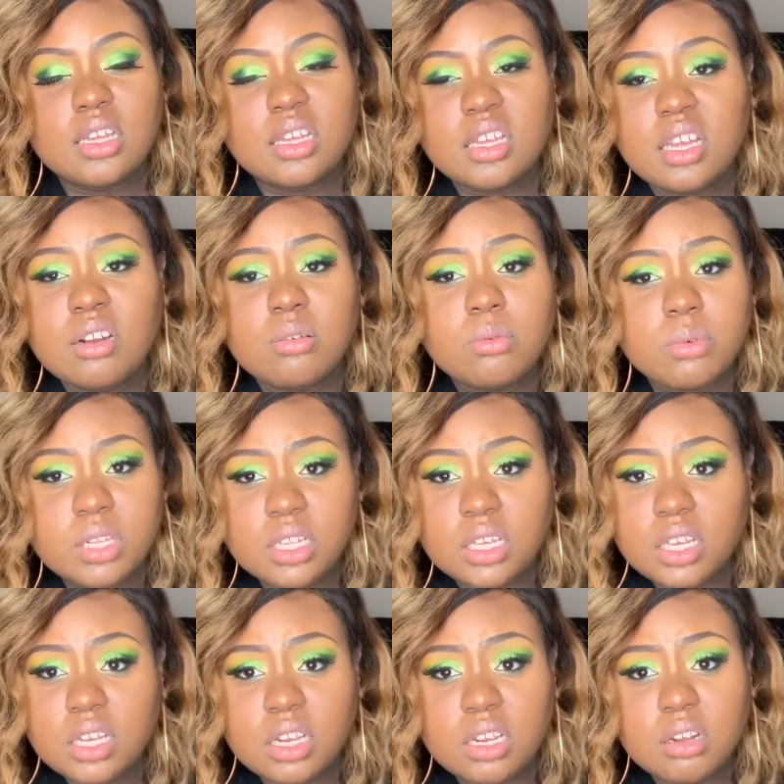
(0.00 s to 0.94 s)
I don't really
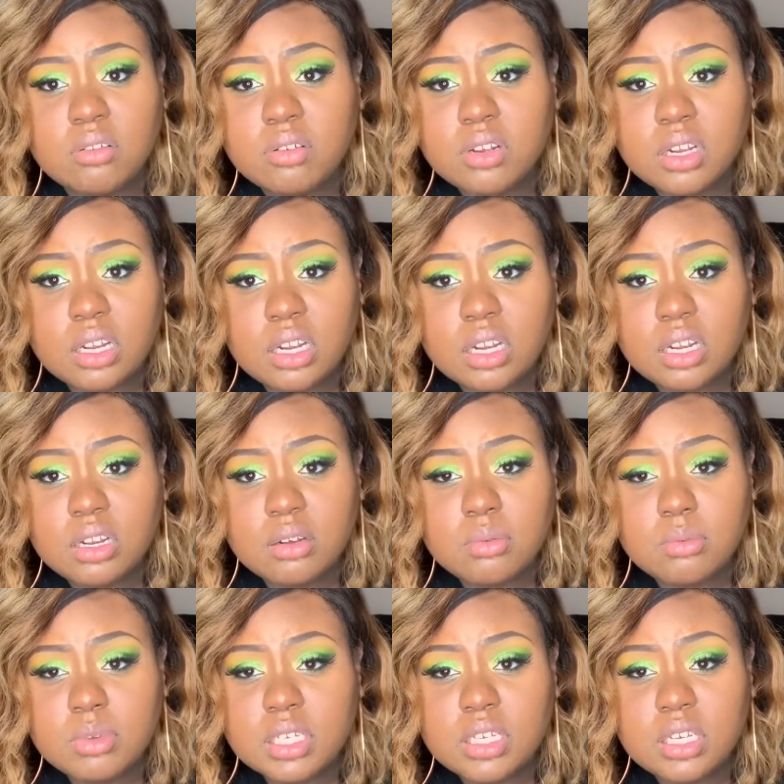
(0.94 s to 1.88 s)
care for her,
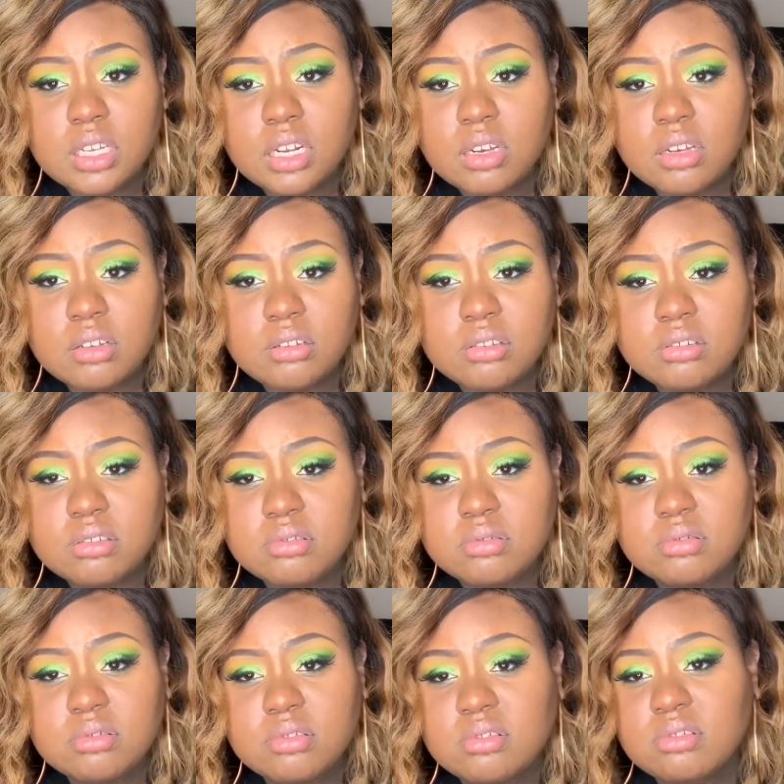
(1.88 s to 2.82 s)
but you know,
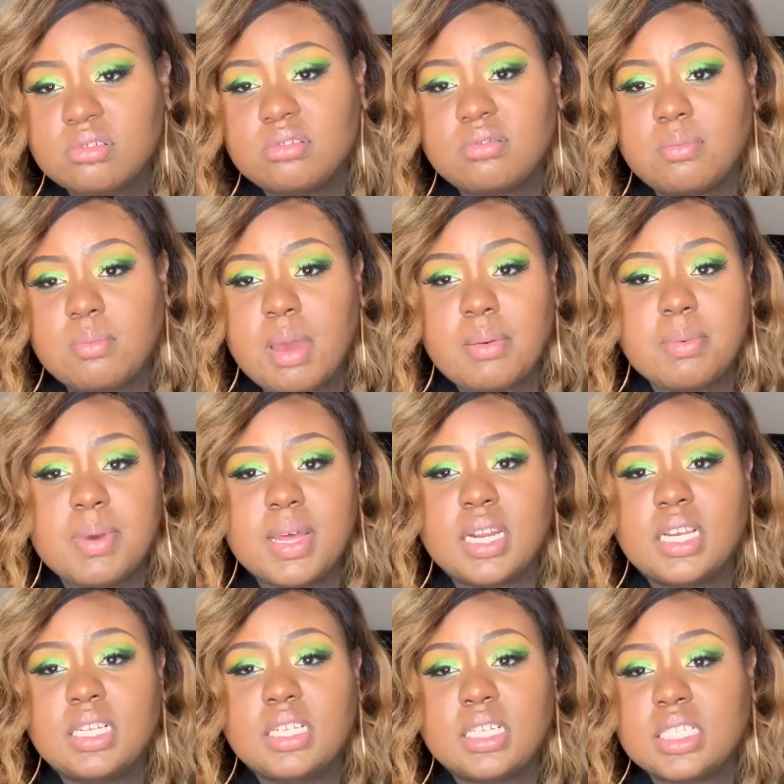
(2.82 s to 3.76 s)
maybe by the
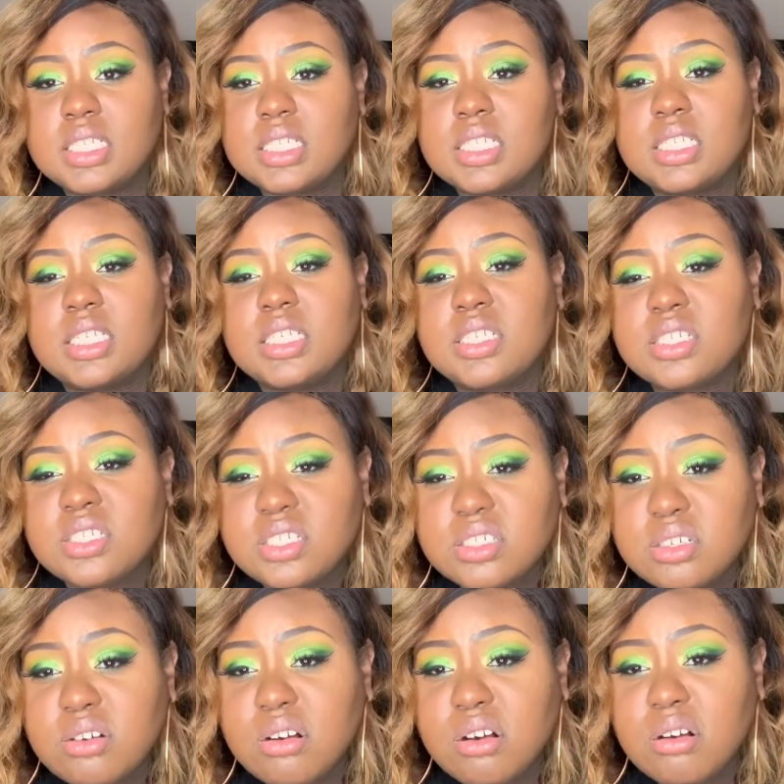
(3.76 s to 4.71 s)
end of this season
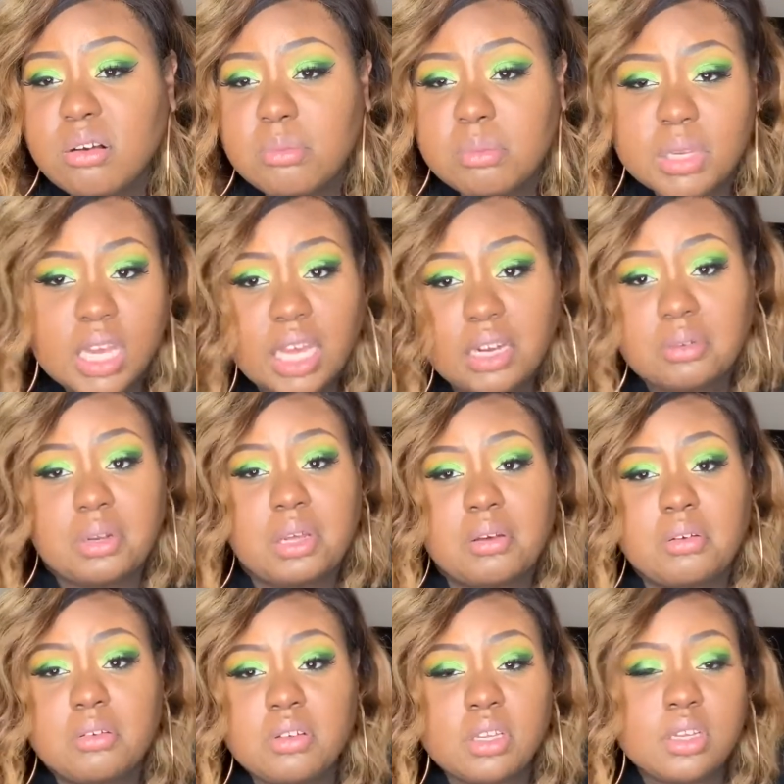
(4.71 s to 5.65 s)
she'll grow on me. I don't know.
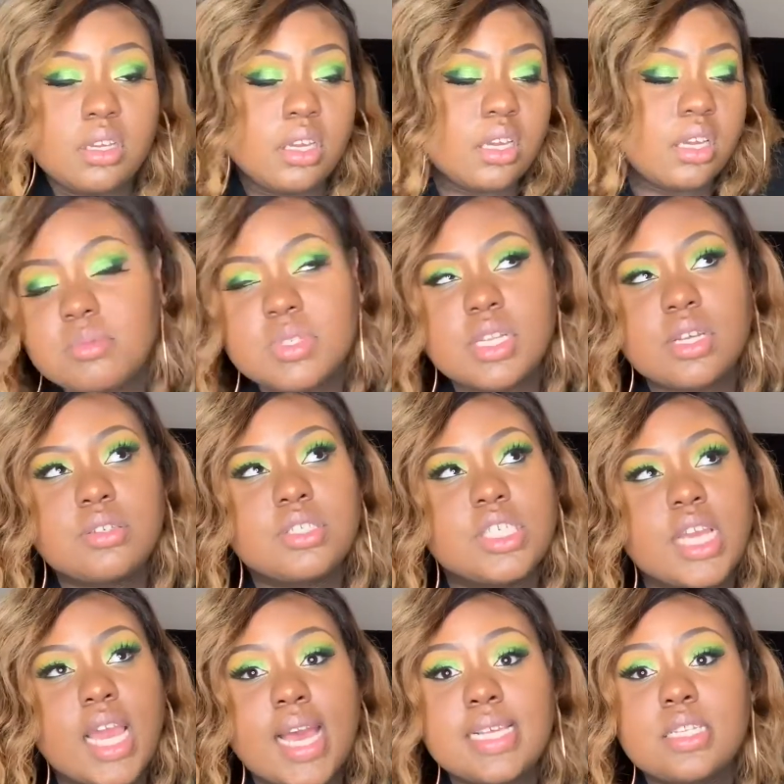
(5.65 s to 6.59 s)
So
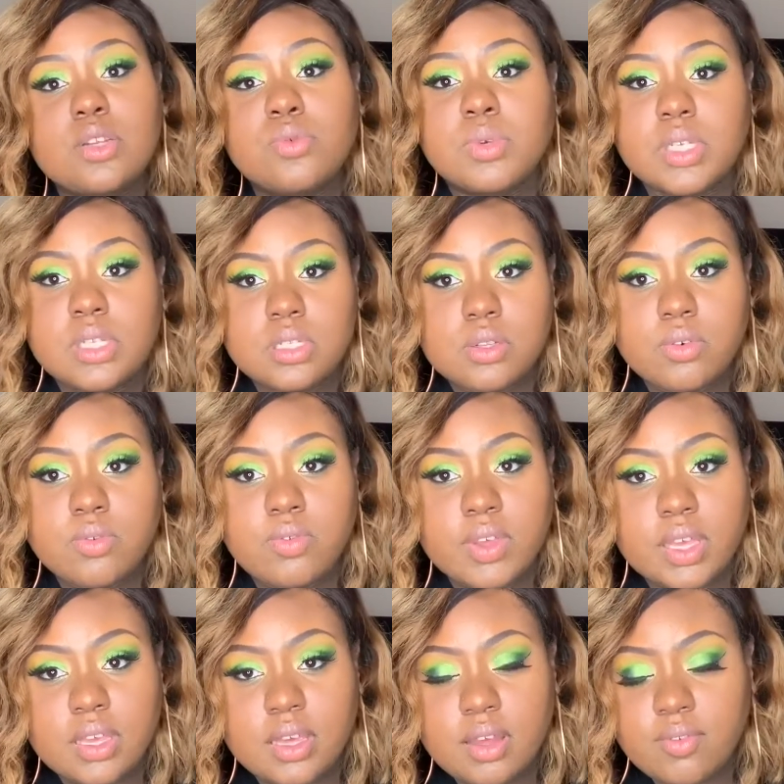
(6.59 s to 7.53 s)
she has a rental
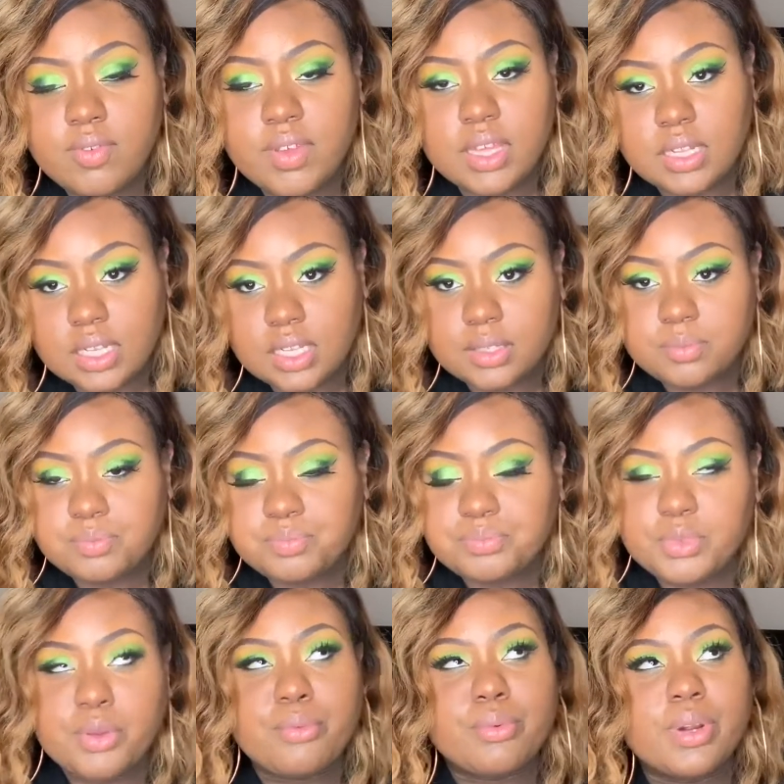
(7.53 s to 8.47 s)
v a villa.
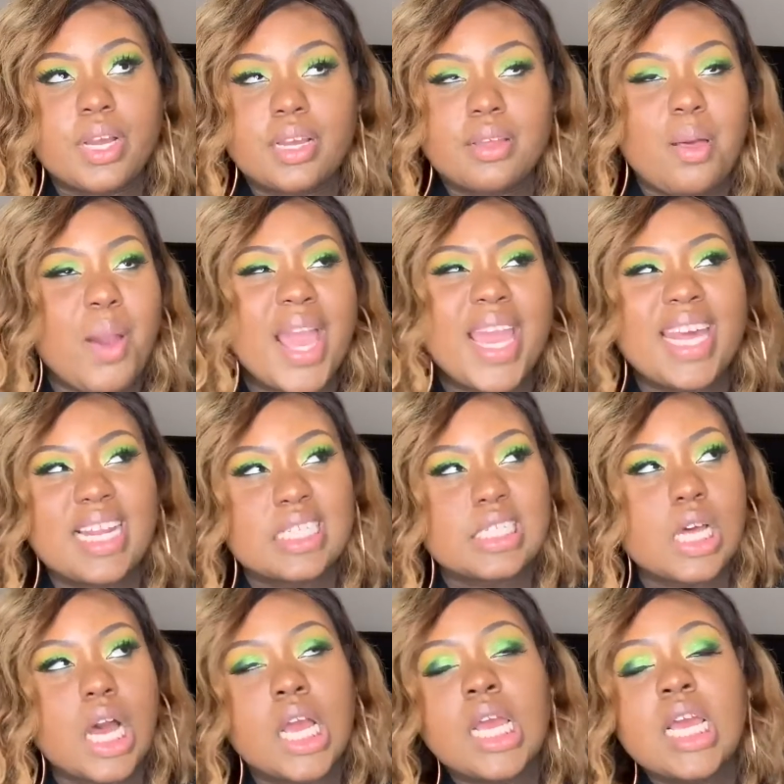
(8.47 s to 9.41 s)
How can I
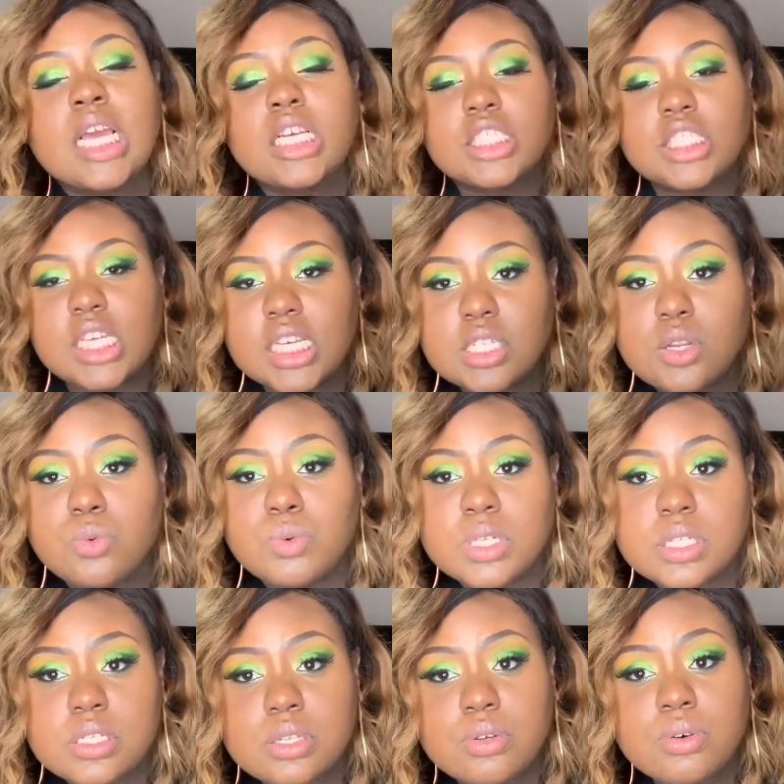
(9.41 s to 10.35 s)
talk? She has a
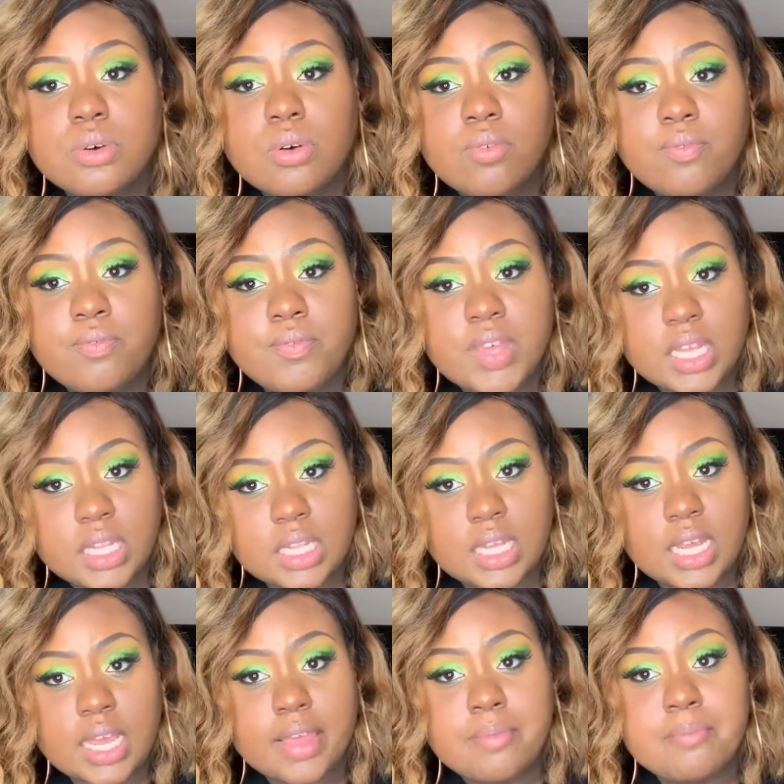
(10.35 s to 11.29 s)
rental
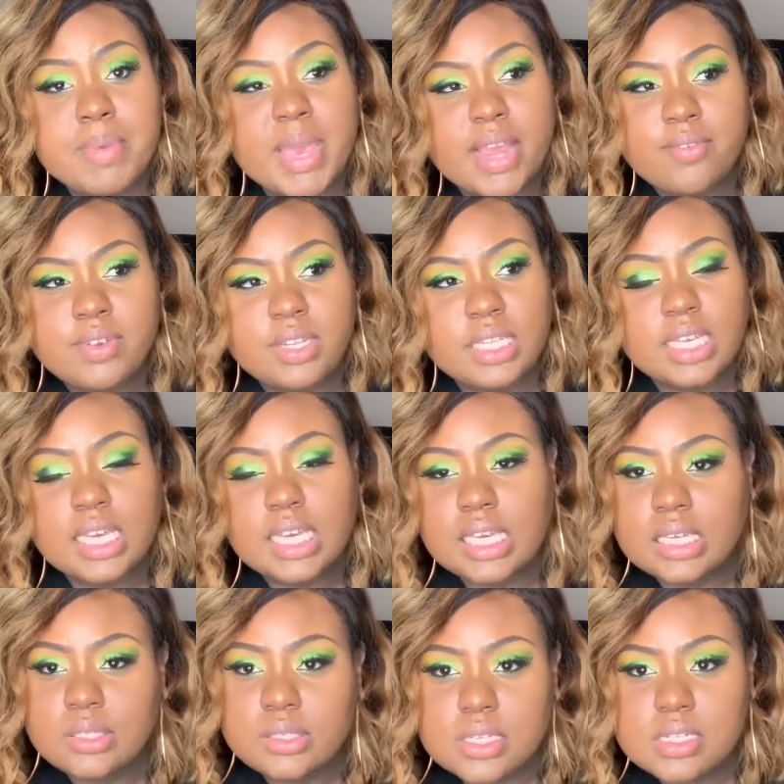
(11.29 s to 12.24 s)
villa in Beverly
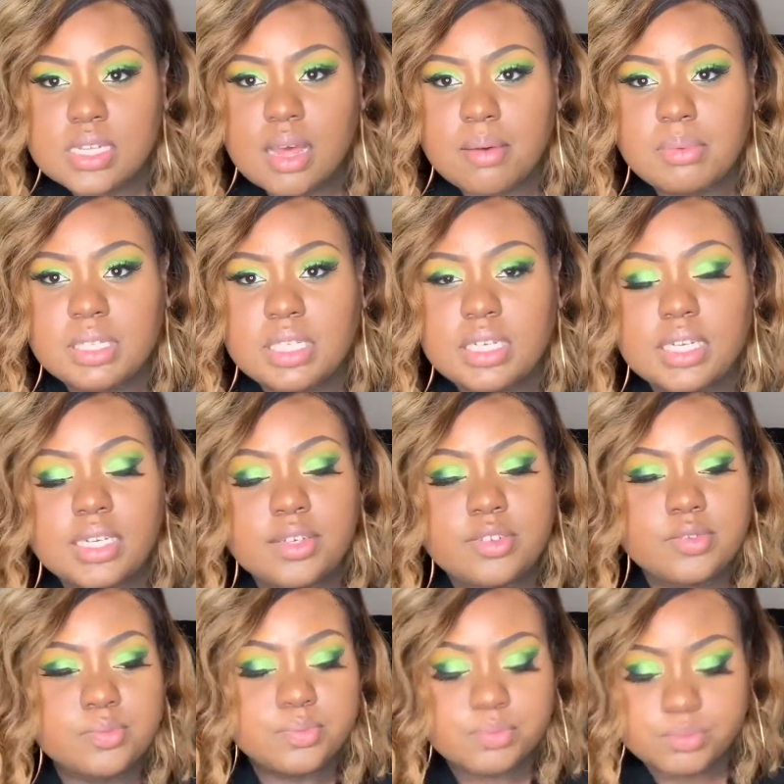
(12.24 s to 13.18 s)
Hills, I believe.